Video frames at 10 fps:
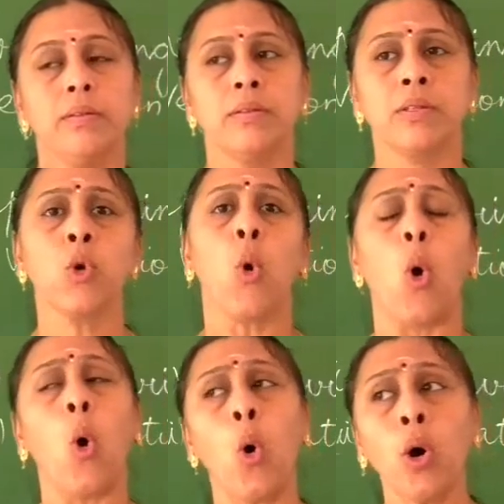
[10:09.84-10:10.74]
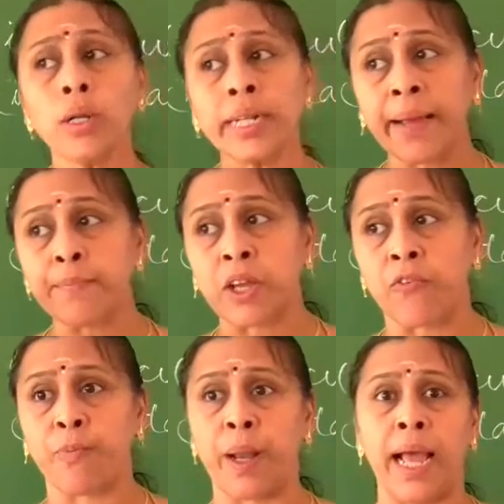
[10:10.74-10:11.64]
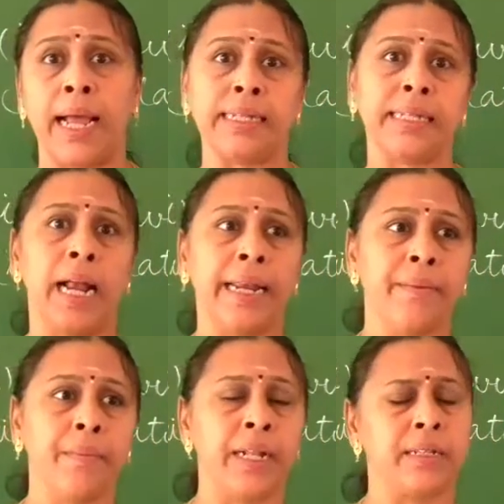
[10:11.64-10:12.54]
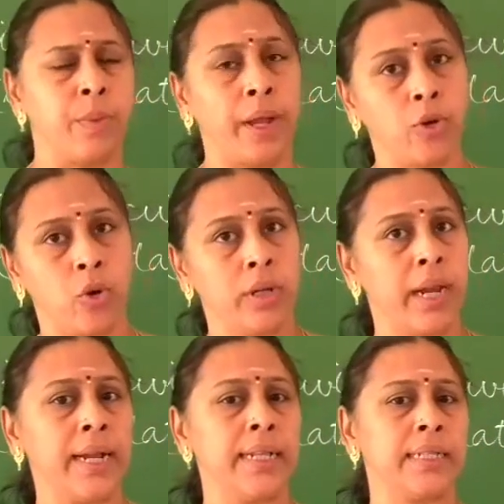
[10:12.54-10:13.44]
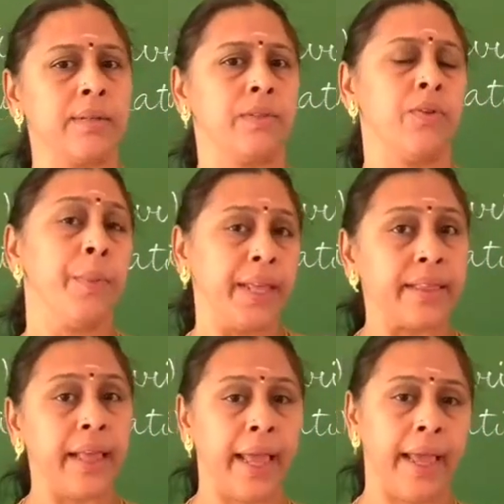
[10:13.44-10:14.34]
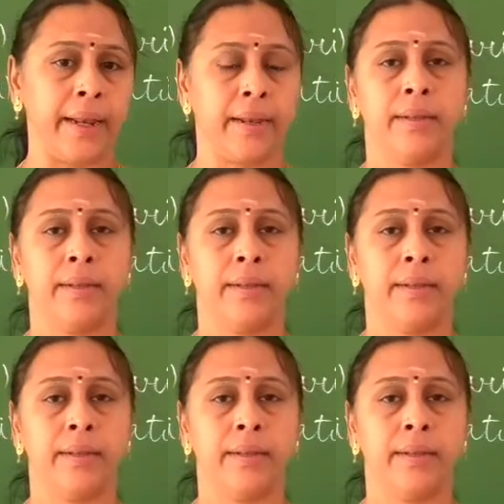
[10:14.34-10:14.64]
So all types of plants, animals, microorganisms will be there.